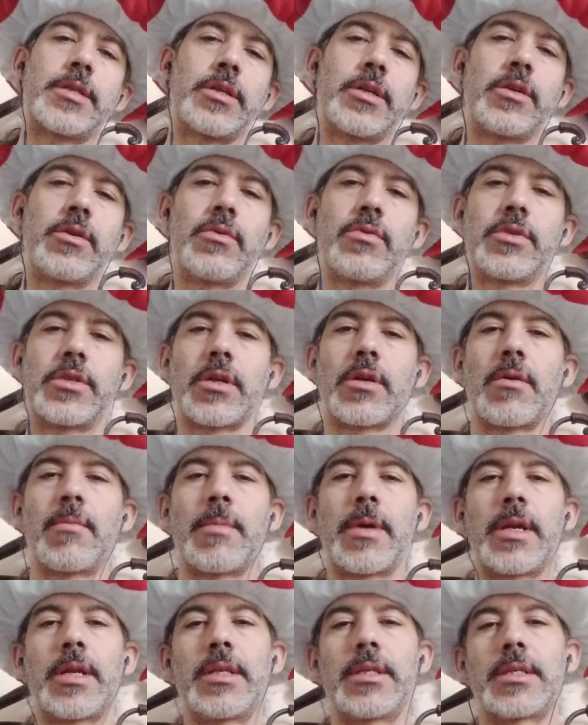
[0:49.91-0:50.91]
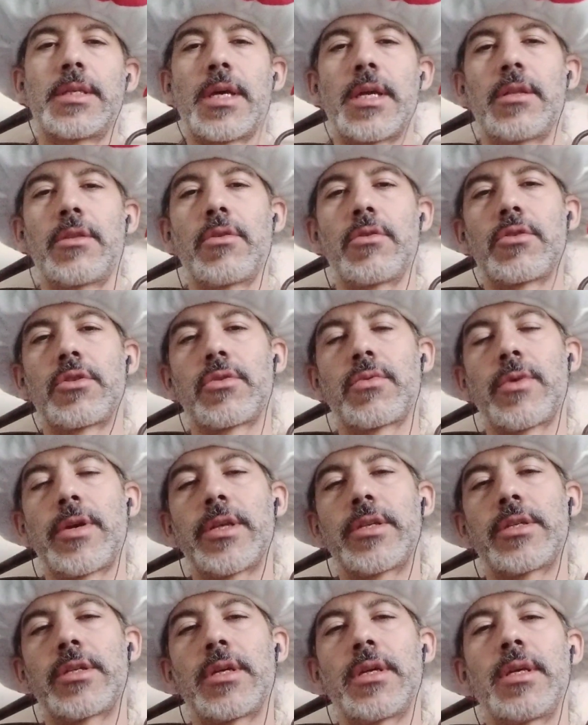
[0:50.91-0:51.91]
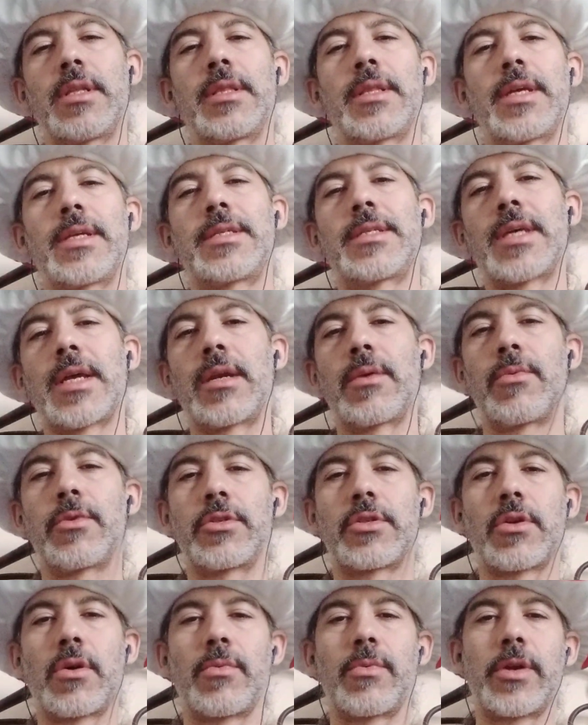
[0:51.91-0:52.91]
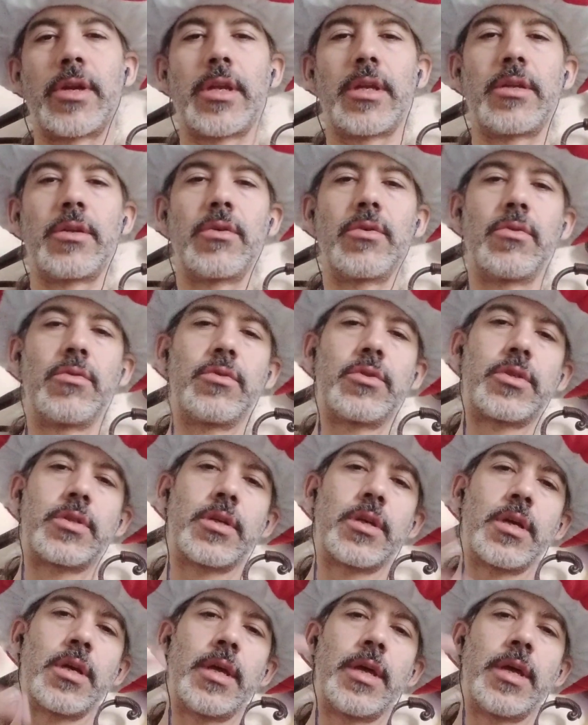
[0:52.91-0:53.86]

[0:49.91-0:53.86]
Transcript: to use it on my Nintendo Switch, they said it was already used.